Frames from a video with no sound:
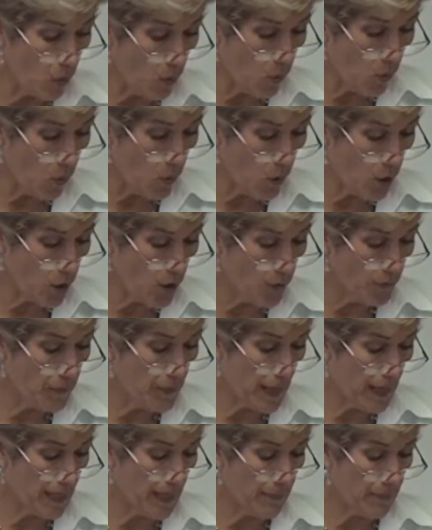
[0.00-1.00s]
or
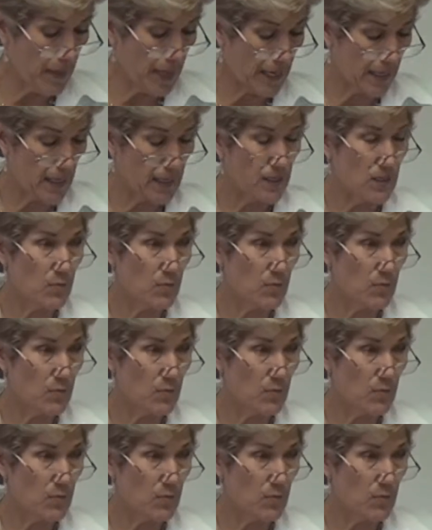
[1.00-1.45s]
they can make a